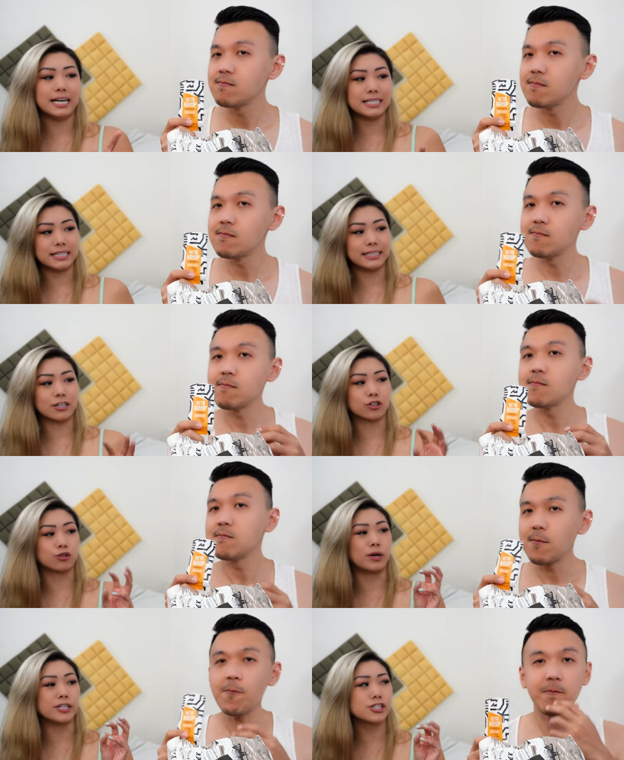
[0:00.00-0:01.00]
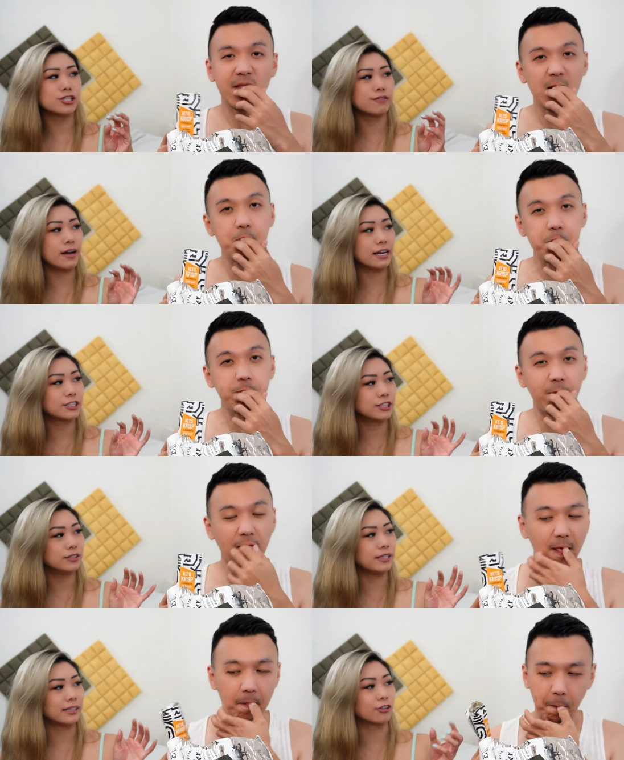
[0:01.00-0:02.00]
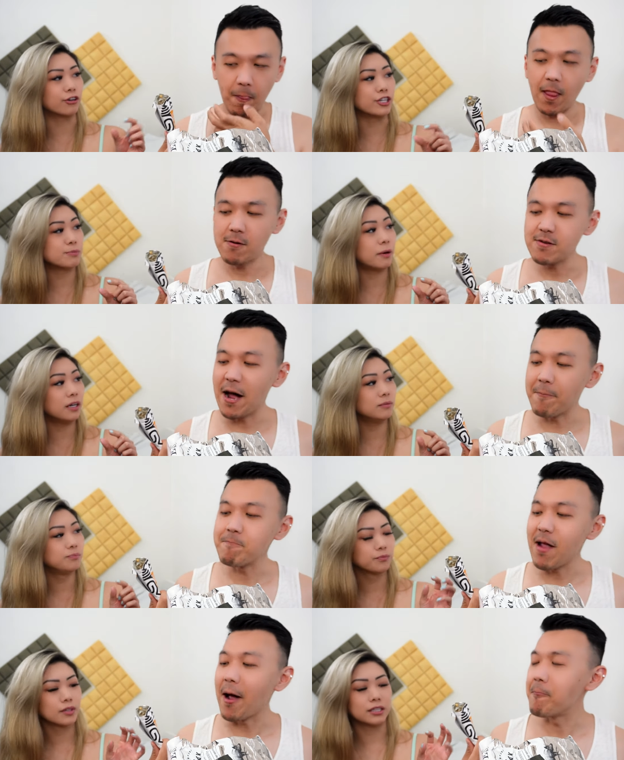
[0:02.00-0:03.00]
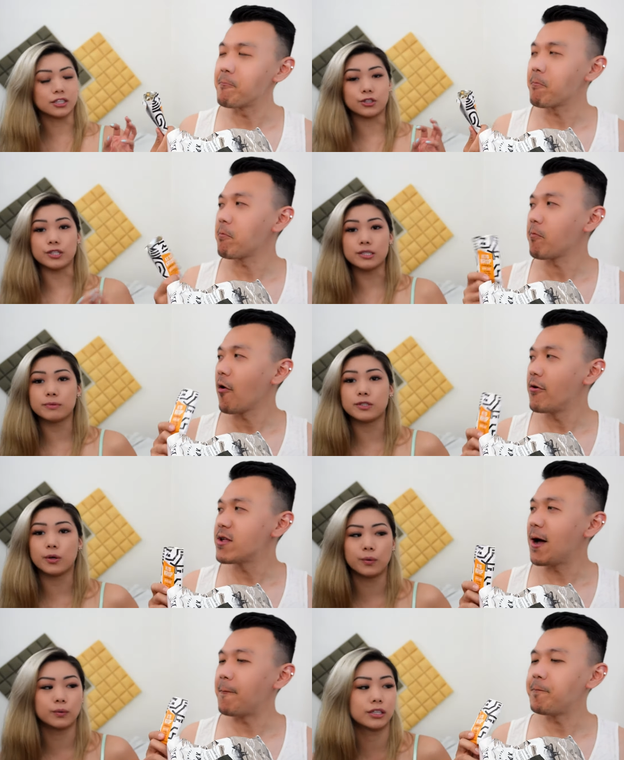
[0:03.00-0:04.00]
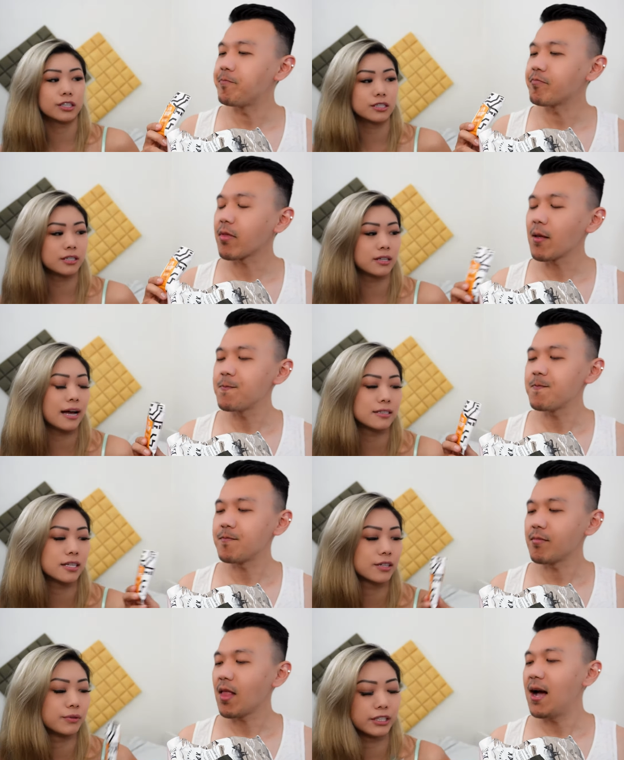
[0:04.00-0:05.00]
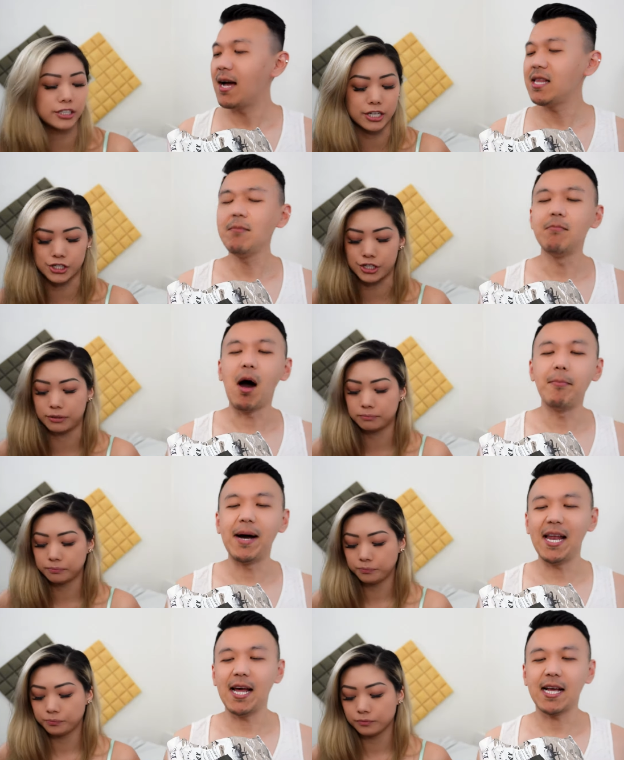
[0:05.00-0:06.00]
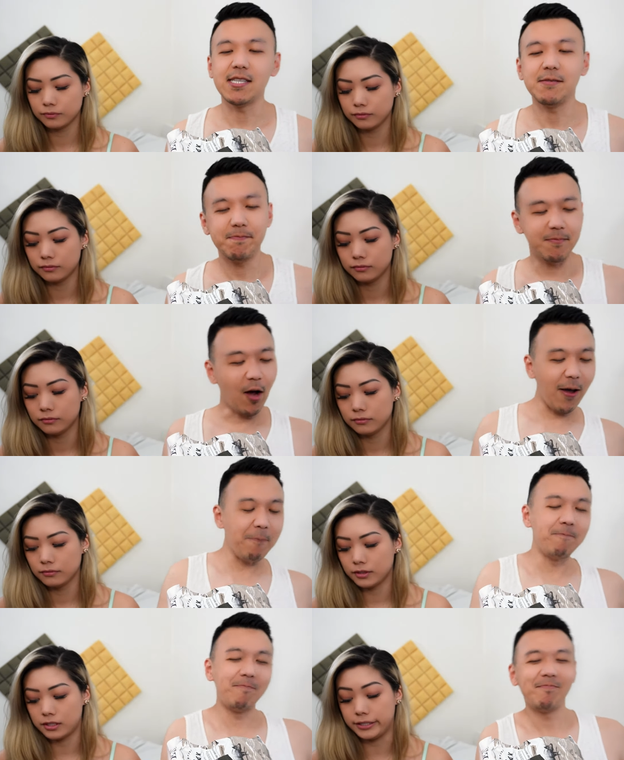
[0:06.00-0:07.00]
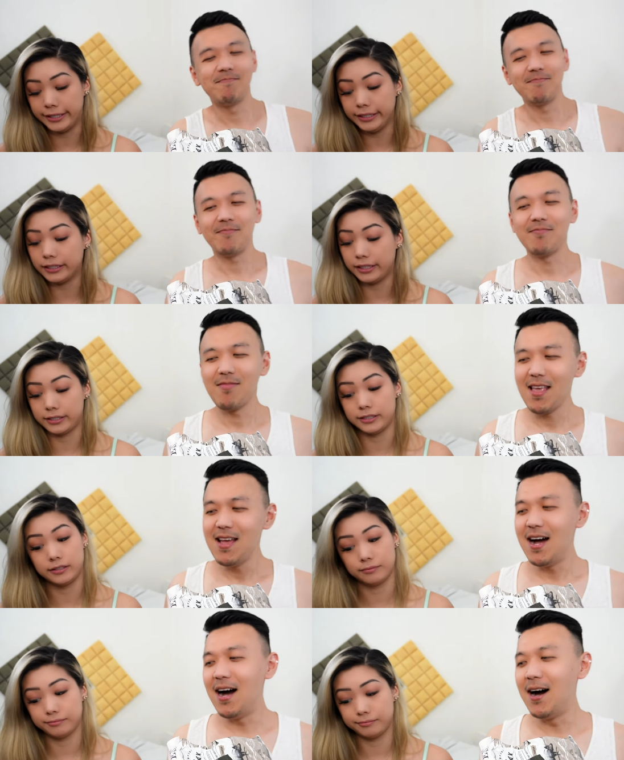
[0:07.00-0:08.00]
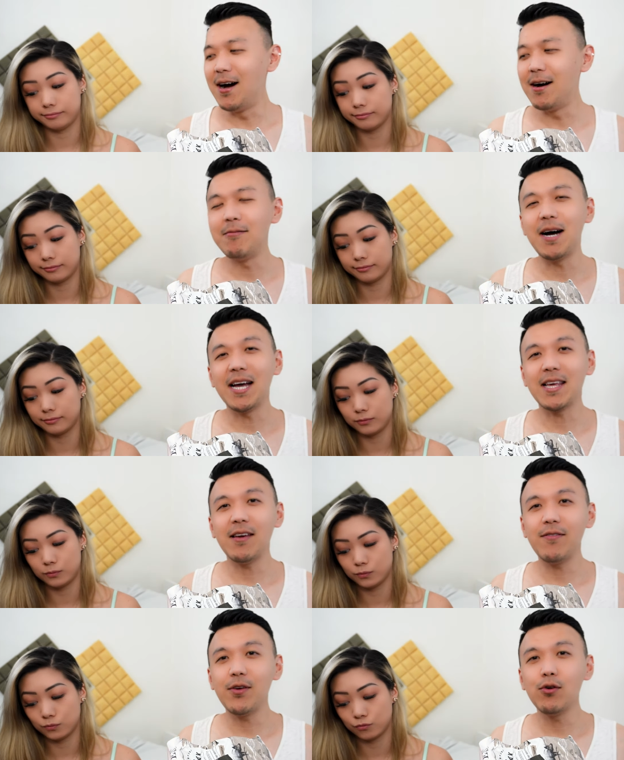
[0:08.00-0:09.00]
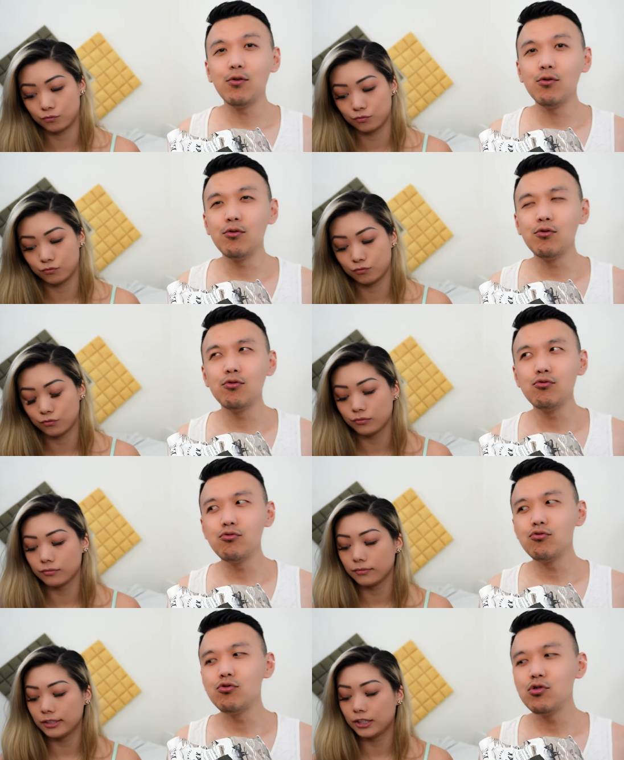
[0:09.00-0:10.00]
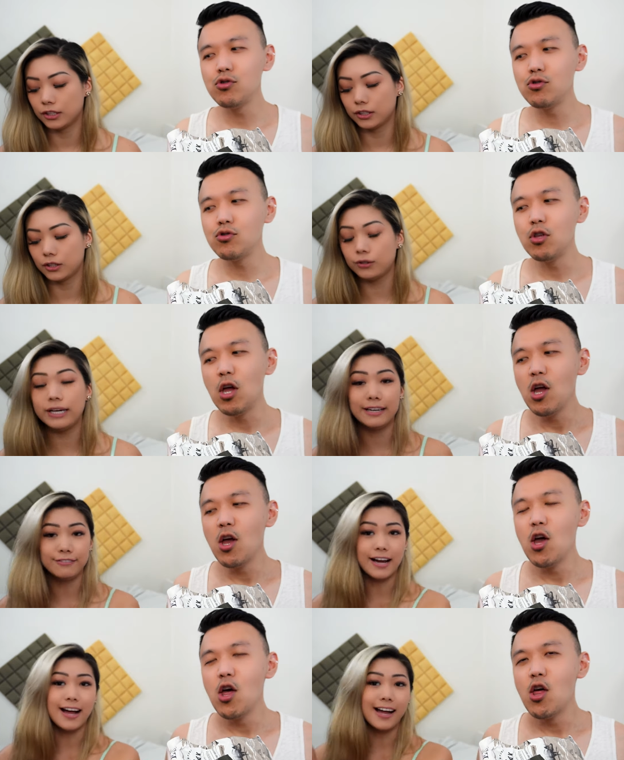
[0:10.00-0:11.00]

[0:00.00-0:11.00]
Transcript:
Speaker 1: of has like that crunch factor, like the crunch bar. Yeah. yeah. The crisp, so yeah. the good it adds like really good. I texture. think mom might
Speaker 2: like. it. Okay.
Speaker 1: Sandy likes it.
Speaker 2: Um, I give you three out of five.